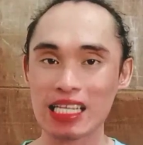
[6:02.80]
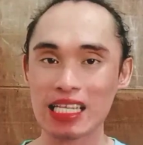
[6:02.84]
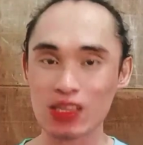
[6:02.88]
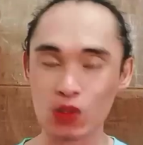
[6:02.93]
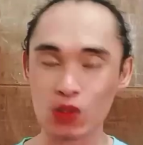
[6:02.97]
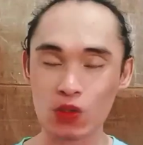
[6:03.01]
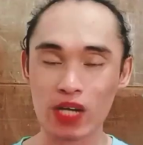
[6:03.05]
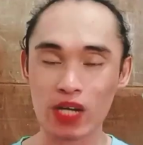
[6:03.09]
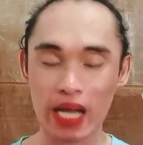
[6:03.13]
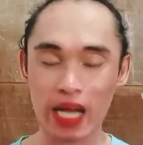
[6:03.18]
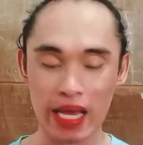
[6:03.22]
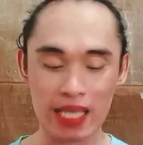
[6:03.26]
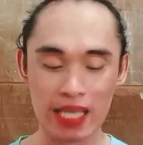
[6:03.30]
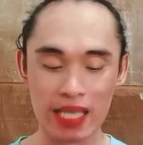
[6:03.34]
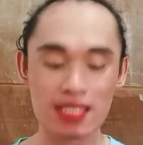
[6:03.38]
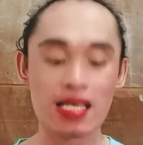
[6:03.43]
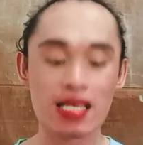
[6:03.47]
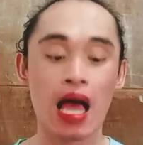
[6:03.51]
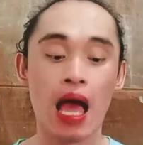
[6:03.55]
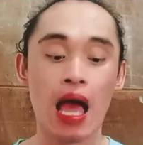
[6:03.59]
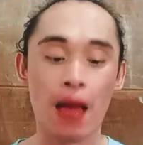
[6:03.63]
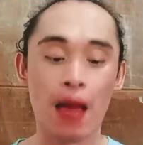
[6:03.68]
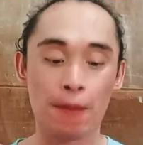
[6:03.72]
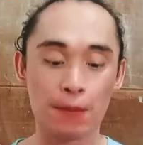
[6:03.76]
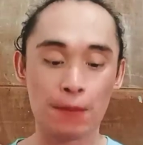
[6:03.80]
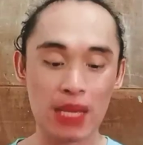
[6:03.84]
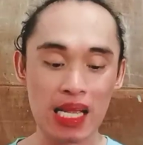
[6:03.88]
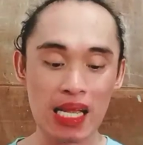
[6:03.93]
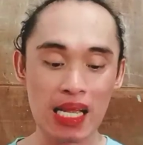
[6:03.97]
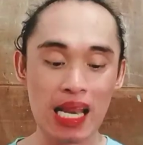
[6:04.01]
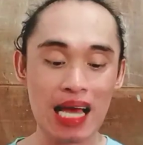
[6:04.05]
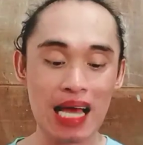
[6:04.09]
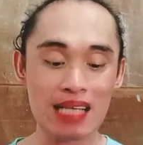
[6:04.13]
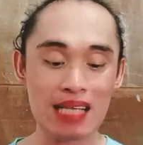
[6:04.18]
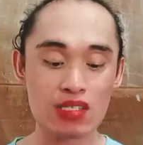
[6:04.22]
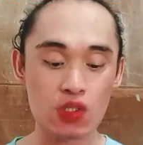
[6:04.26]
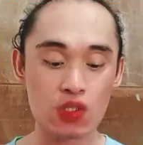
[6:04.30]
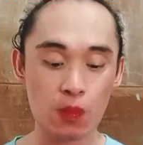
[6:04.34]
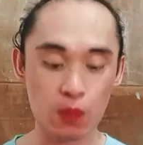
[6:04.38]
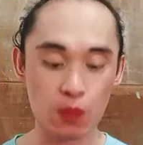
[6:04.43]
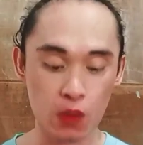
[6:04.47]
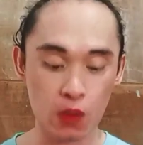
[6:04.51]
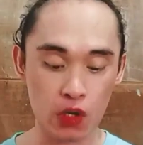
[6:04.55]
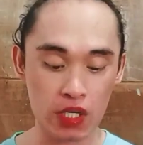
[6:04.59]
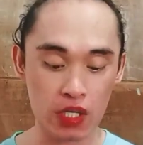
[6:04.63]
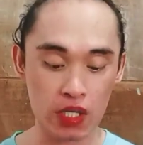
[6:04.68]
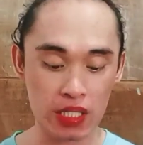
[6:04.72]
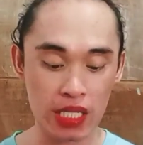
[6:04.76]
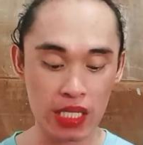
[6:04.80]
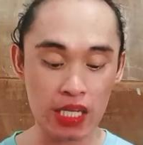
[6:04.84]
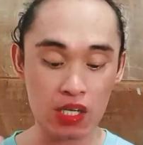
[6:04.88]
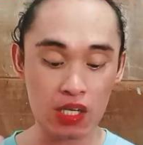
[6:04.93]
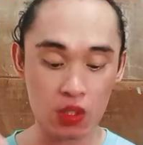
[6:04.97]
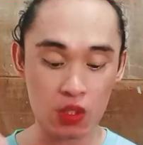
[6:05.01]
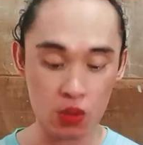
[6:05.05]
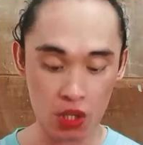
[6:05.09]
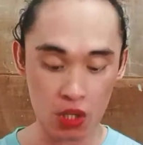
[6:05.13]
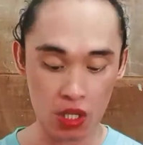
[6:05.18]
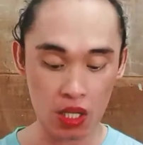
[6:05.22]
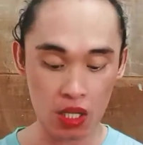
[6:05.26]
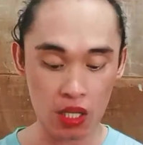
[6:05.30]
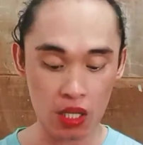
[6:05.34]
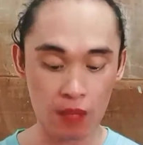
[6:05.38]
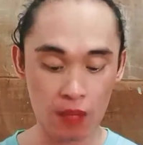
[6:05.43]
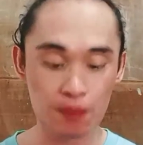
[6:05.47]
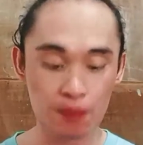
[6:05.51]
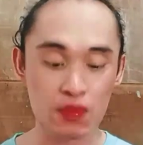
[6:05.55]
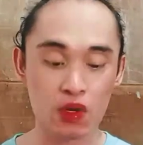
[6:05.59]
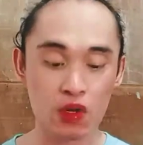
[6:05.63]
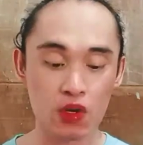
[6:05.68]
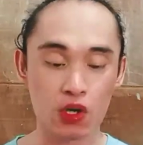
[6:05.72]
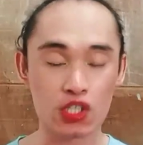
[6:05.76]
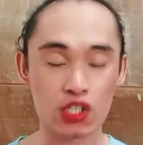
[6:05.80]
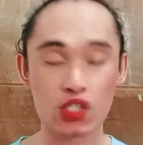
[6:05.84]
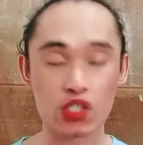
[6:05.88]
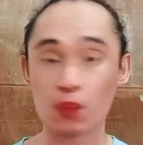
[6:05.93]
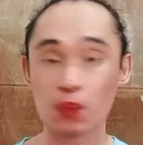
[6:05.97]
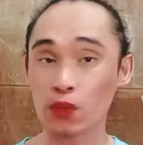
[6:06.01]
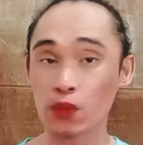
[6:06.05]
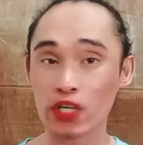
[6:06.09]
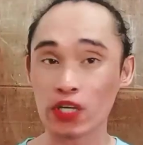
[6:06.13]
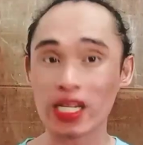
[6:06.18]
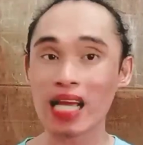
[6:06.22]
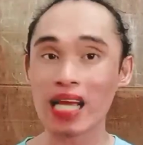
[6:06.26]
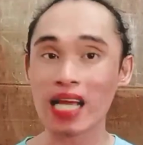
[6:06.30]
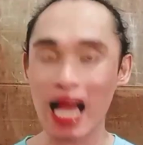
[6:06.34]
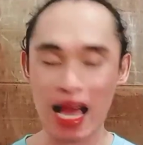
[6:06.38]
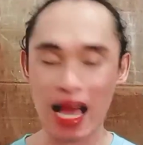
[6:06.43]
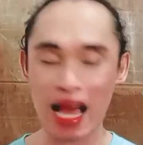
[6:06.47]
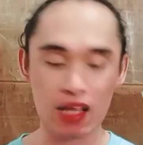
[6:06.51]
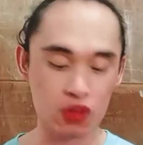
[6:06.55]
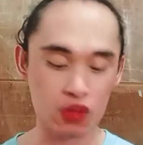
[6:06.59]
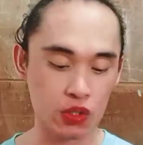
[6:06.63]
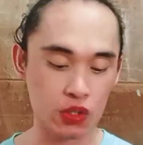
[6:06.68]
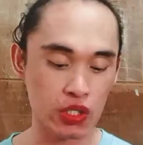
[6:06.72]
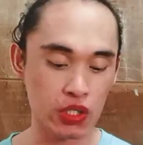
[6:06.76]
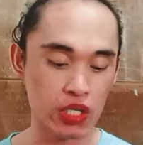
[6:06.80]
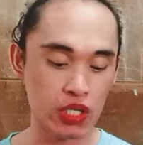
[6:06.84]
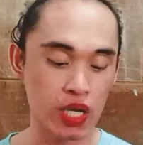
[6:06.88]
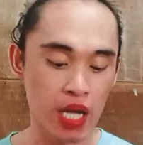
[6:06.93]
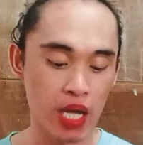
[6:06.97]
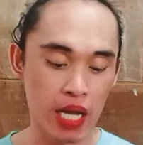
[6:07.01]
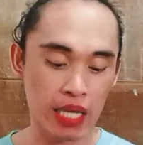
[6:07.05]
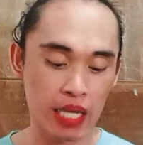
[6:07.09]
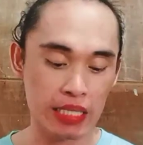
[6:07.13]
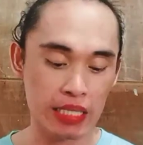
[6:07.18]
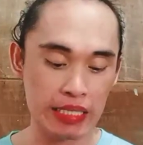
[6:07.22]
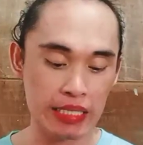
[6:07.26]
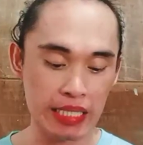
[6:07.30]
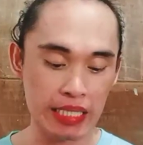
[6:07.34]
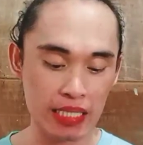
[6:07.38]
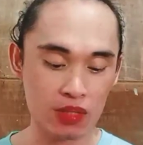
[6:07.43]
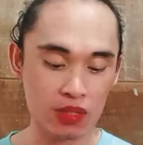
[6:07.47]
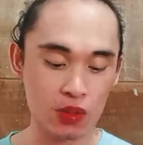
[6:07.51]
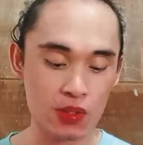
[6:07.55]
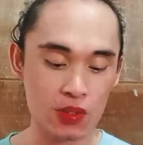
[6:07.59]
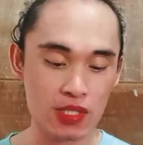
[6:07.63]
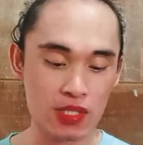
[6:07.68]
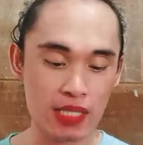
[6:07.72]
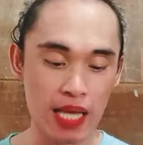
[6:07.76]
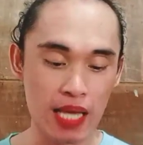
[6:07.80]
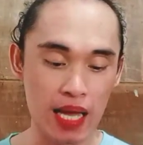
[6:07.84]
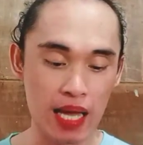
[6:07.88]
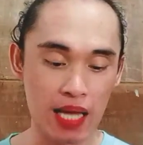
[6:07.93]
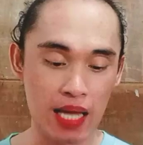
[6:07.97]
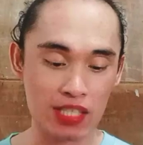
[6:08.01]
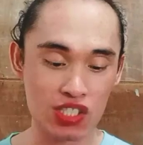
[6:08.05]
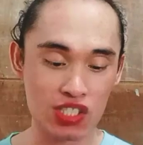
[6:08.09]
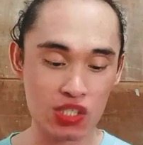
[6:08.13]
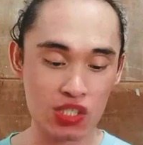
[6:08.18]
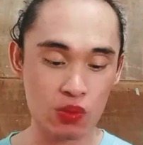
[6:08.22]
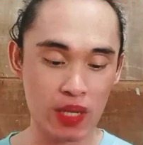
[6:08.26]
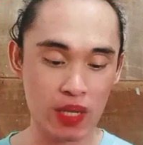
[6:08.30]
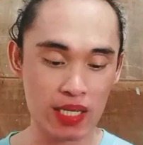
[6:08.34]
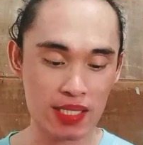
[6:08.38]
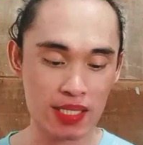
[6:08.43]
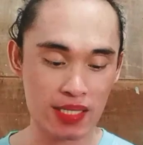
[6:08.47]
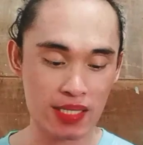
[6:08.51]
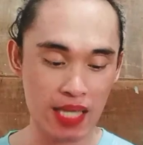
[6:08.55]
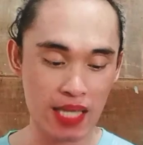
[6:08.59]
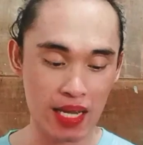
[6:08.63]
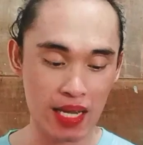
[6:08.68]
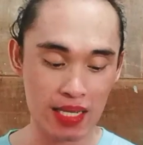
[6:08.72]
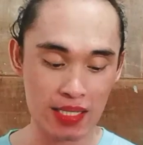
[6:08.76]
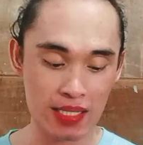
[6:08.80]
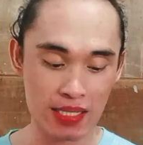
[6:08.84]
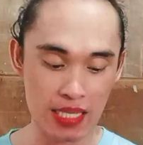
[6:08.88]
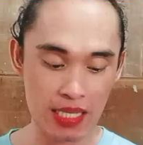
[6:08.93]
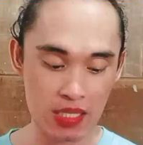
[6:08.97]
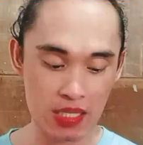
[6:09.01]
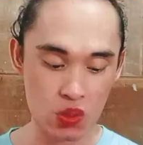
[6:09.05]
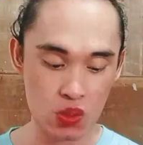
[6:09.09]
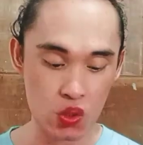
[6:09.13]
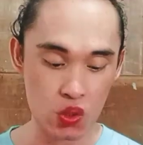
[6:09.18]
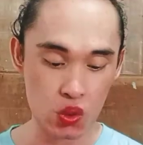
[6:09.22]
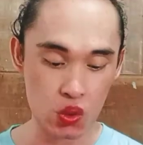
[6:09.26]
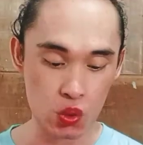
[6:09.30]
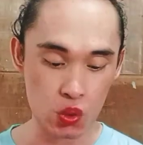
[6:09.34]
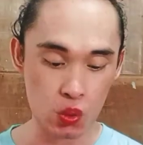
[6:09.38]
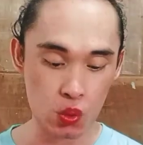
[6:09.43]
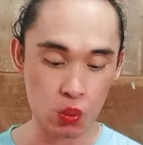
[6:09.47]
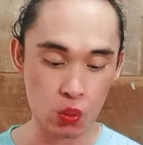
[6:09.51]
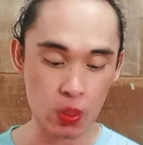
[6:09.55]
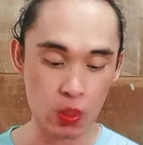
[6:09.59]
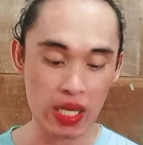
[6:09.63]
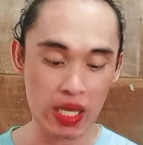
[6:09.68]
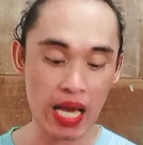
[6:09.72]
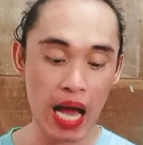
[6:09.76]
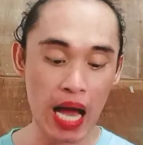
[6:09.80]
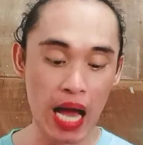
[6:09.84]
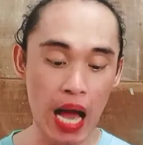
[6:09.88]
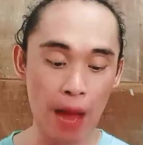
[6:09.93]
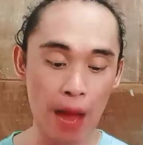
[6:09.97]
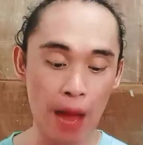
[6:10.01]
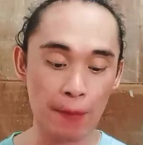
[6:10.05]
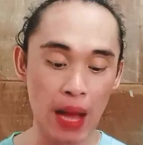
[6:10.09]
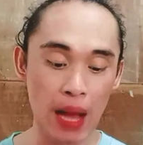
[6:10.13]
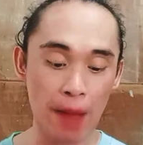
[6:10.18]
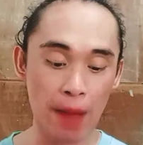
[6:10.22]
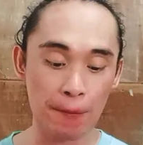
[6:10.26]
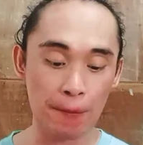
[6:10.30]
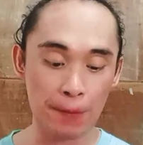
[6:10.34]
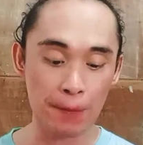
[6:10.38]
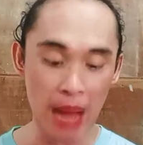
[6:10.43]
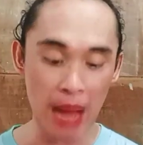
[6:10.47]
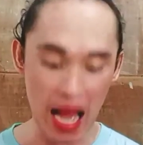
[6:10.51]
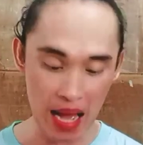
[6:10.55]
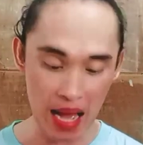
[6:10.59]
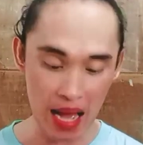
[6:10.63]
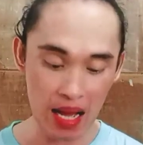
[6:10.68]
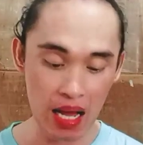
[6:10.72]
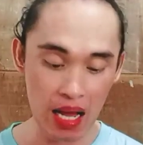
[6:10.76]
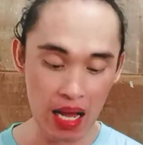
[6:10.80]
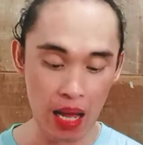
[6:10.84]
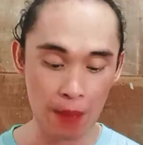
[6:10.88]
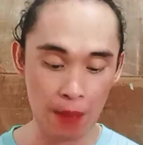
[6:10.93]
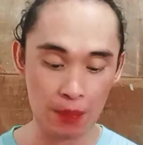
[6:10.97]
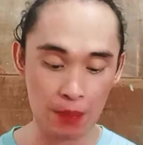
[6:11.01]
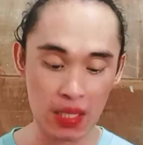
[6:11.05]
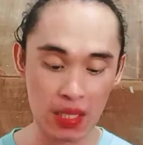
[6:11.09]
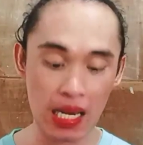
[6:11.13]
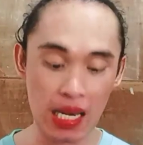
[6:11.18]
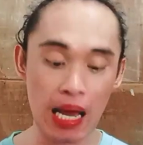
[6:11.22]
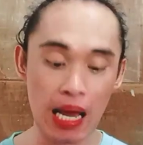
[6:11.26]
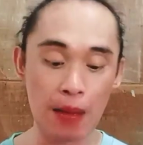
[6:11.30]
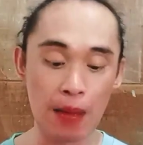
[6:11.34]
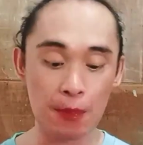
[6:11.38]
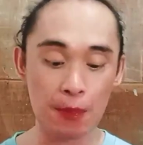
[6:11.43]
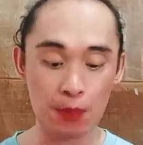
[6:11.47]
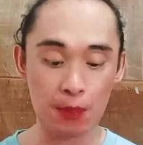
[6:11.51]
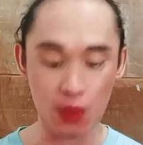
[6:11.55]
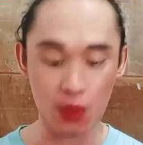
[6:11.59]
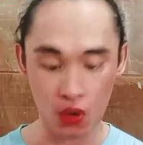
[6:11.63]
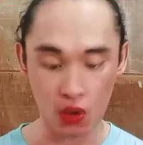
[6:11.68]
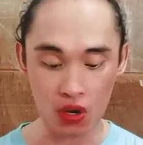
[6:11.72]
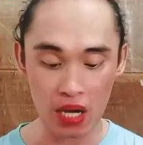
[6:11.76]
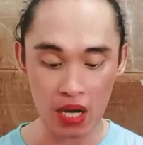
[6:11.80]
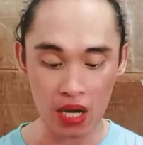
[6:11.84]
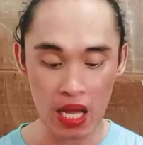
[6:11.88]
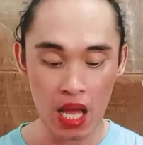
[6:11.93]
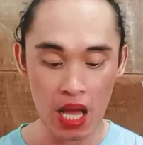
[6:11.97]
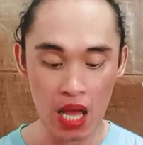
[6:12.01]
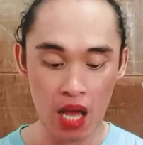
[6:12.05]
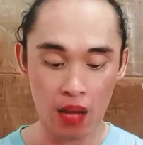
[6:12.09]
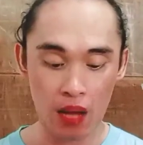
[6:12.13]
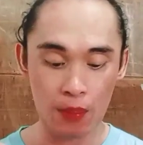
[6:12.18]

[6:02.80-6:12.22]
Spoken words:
dito guys bilang supporting role or supporting actor. Dito sa Gene Y the series season 2, we have Bank bilang Pok,